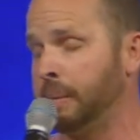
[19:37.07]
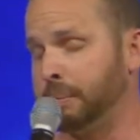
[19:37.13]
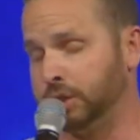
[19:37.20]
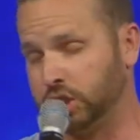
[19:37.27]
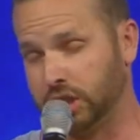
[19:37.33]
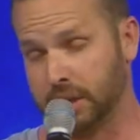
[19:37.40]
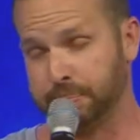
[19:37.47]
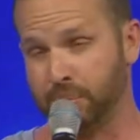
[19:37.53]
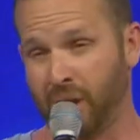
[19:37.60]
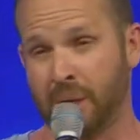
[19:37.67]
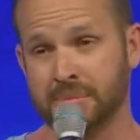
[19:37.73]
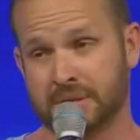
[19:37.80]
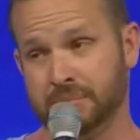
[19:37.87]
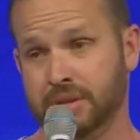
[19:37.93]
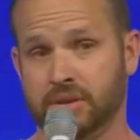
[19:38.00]
but you got to
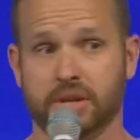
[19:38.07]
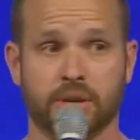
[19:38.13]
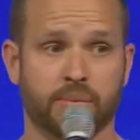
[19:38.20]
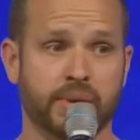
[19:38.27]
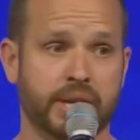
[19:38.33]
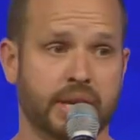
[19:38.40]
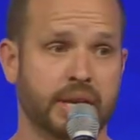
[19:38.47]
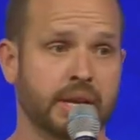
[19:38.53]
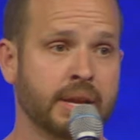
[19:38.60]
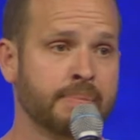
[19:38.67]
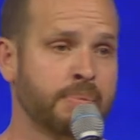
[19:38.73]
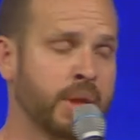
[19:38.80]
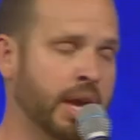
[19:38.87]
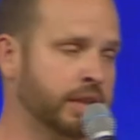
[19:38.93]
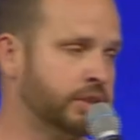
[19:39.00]
promise me you're going to read it.
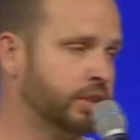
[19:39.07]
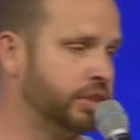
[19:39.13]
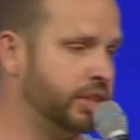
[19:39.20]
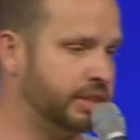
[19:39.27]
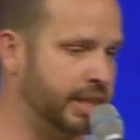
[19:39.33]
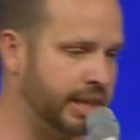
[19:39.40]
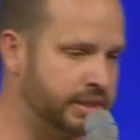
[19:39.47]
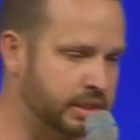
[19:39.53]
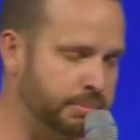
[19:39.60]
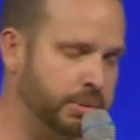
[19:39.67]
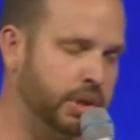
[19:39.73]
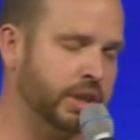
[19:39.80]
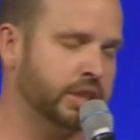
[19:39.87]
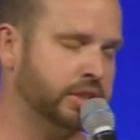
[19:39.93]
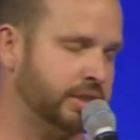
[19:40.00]
And so she takes the
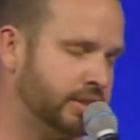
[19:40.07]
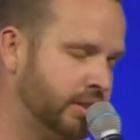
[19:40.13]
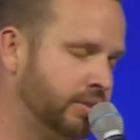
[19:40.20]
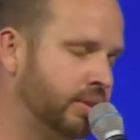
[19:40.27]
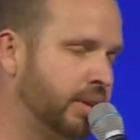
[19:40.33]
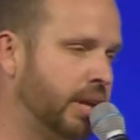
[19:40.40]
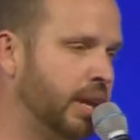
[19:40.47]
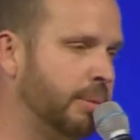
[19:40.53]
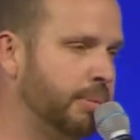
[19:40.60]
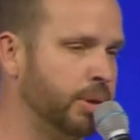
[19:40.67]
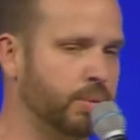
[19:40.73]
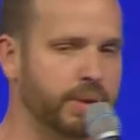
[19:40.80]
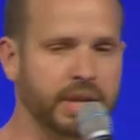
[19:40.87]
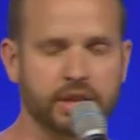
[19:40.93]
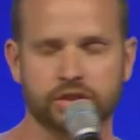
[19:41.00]
book and she says, okay, I'm going
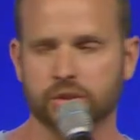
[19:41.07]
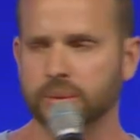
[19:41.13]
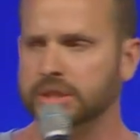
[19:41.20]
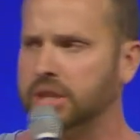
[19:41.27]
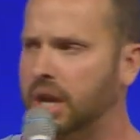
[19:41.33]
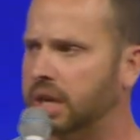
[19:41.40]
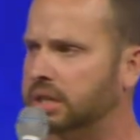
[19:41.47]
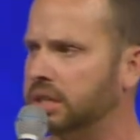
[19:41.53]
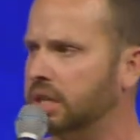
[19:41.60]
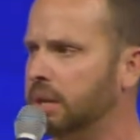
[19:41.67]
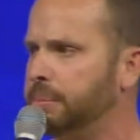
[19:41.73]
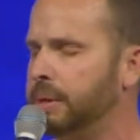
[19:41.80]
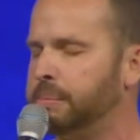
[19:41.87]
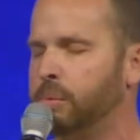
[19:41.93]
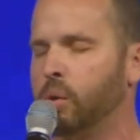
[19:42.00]
to read it. And so we talked a
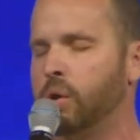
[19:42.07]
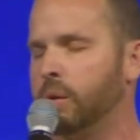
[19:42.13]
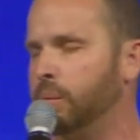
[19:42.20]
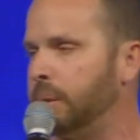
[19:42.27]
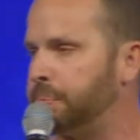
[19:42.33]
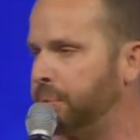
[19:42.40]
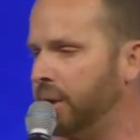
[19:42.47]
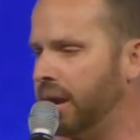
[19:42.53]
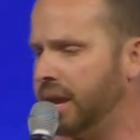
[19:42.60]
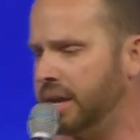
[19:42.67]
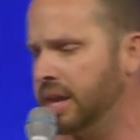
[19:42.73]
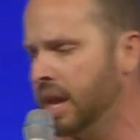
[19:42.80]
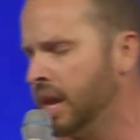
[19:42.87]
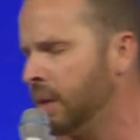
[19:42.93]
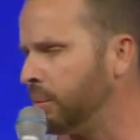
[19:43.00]
little bit more and we prayed.